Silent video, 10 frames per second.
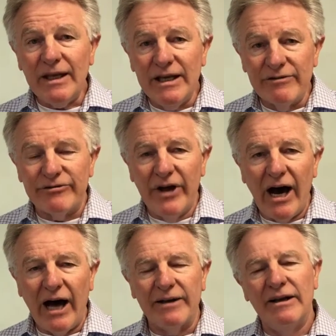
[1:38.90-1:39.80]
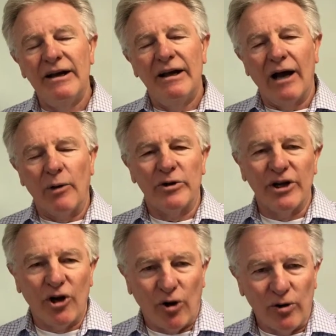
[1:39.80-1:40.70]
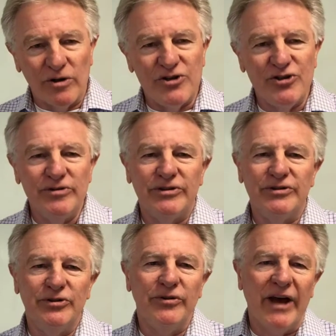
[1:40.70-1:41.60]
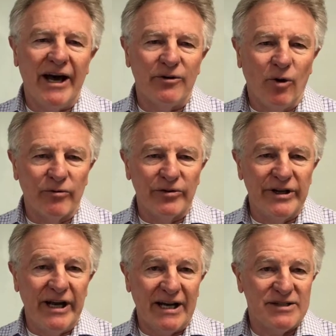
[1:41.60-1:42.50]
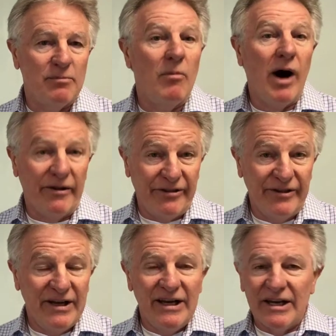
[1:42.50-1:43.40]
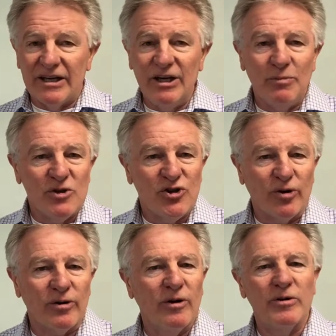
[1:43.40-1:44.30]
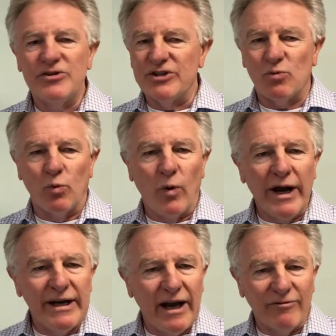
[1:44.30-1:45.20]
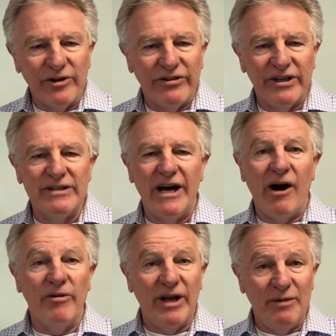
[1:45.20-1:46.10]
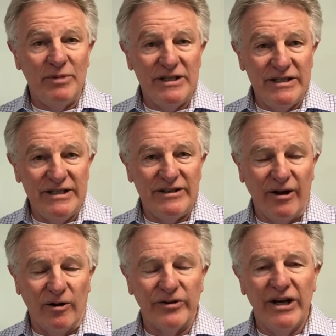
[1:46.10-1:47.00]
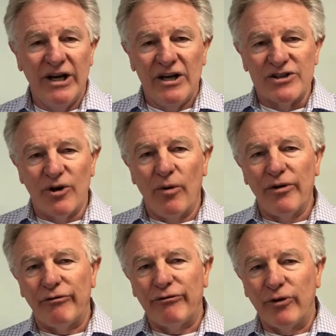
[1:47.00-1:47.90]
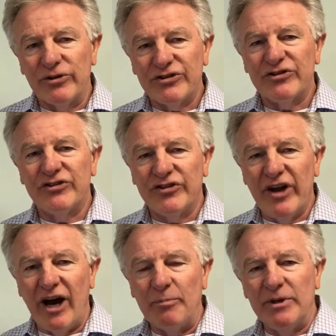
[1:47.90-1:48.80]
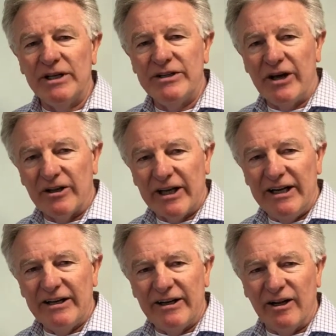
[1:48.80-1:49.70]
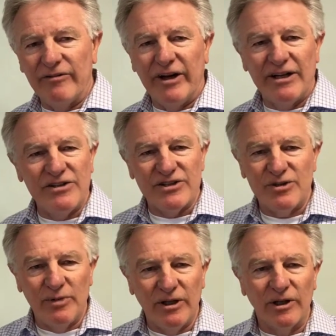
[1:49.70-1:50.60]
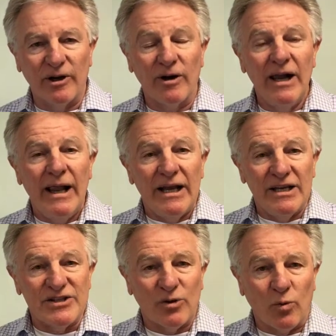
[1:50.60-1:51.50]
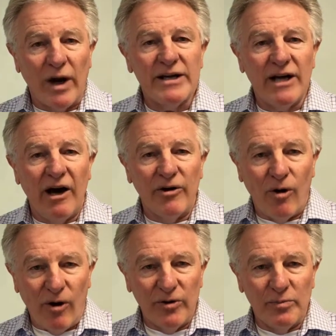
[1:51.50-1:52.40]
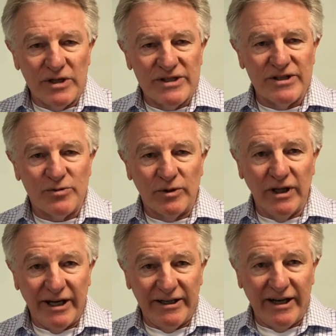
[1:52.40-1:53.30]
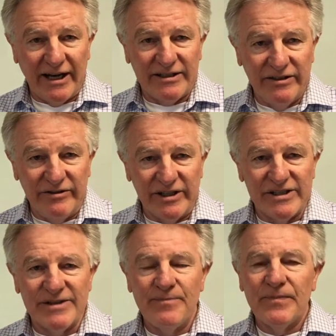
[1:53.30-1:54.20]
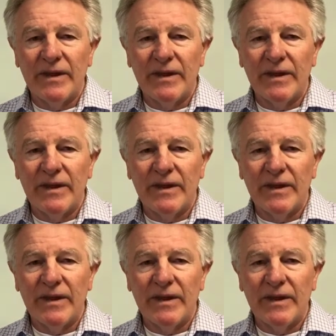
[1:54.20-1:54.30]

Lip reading: If not, I would encourage you to do that over the next month. Keep a journal, just write everything down and be detailed. So the first step in delegating and elevating, just to be clear, is to write down all the business-related activities.